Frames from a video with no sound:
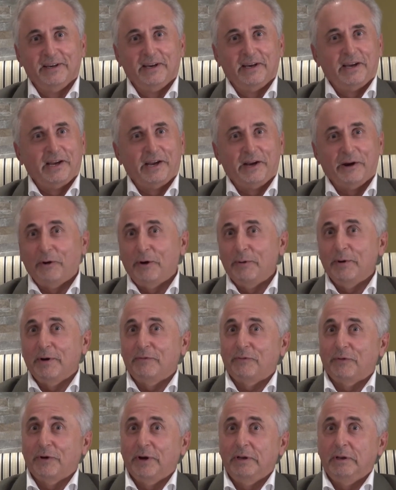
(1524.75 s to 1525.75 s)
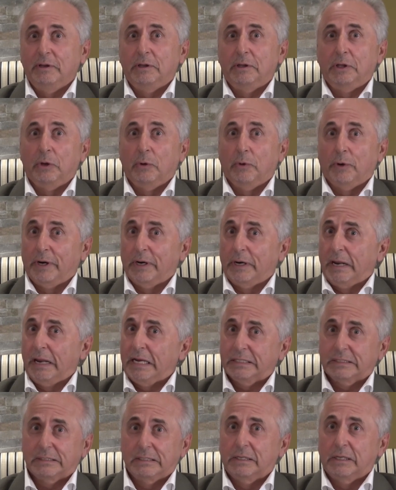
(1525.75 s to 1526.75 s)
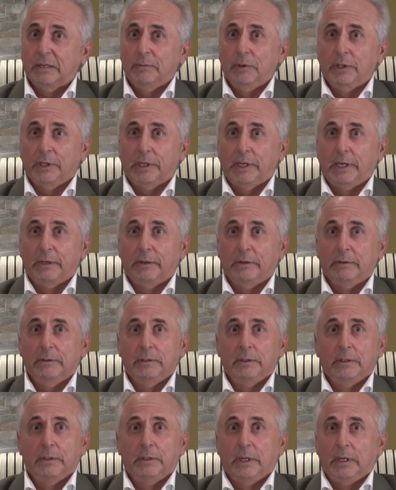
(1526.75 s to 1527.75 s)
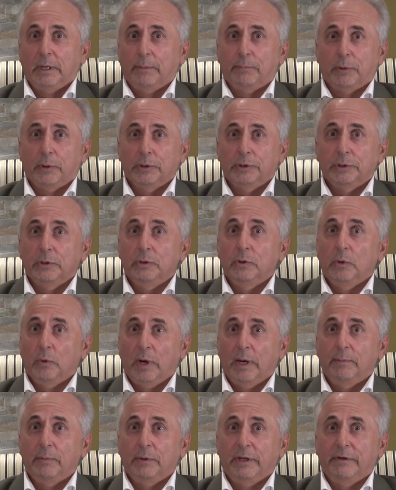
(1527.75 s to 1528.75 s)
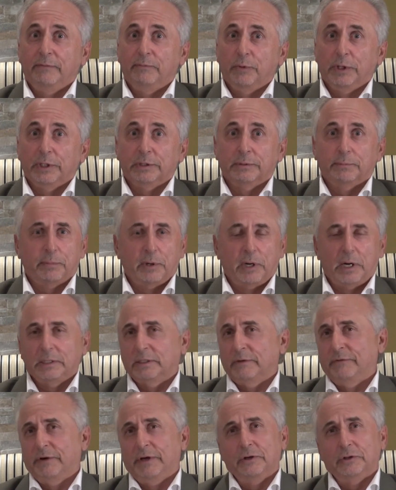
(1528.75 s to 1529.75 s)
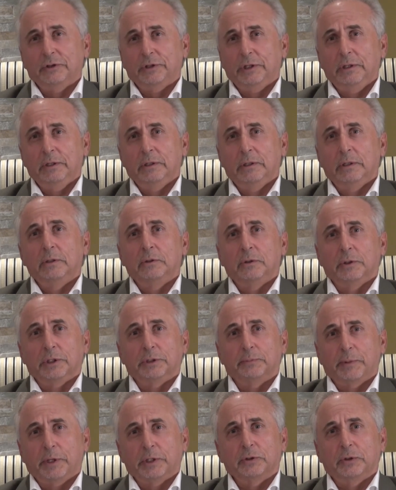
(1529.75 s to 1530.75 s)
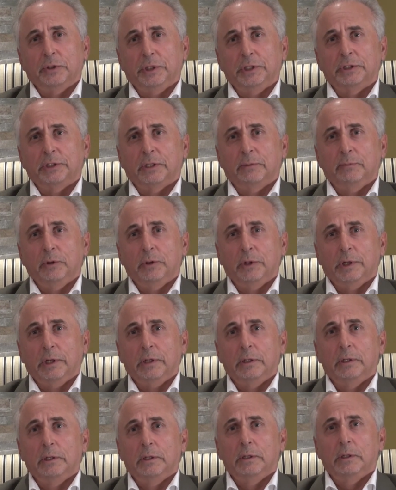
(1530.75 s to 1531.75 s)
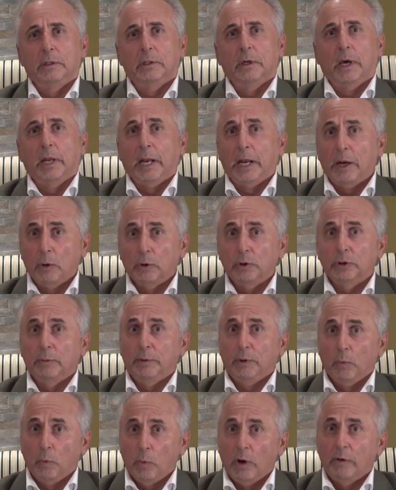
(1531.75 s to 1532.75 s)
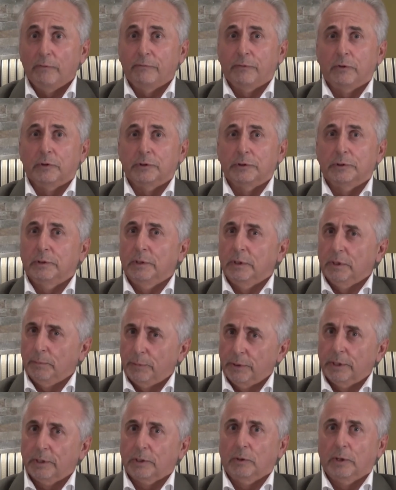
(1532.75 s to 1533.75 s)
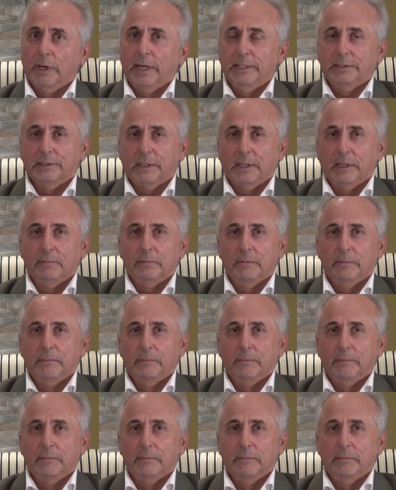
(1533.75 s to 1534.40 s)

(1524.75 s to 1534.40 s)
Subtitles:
Gary, my friend, you are an excellent communicator and a person who I believe brings positive energy to the special needs community, and I know to be well-versed in the political landscape.